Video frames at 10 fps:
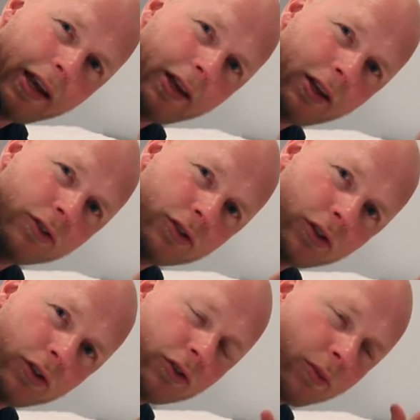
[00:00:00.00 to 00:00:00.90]
any
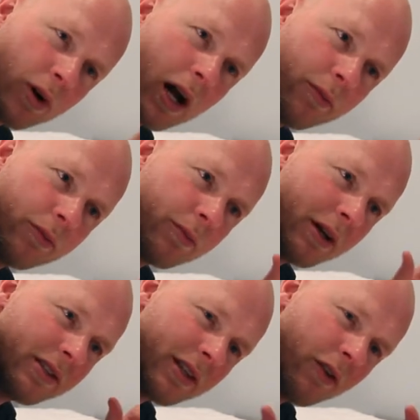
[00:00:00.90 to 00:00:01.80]
concerns or problems
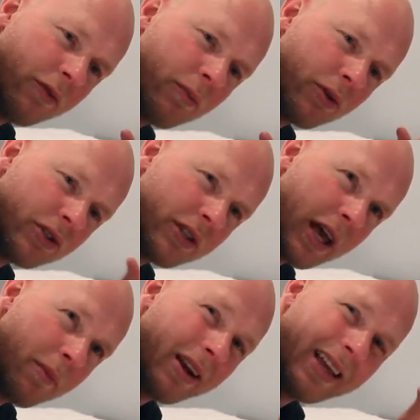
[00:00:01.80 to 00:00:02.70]
myself per
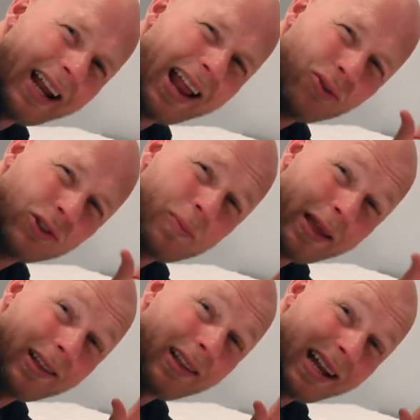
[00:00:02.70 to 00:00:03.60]
se, but again, I don't
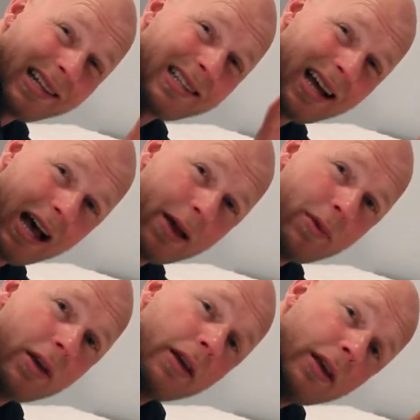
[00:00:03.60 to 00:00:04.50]
spend a lot of time
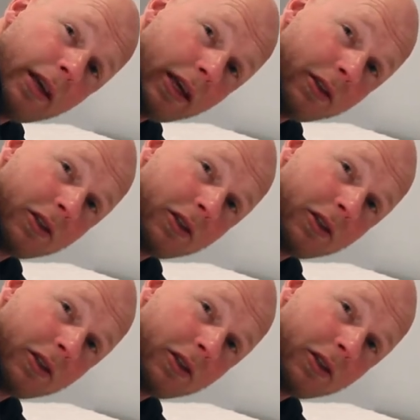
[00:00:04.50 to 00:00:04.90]
in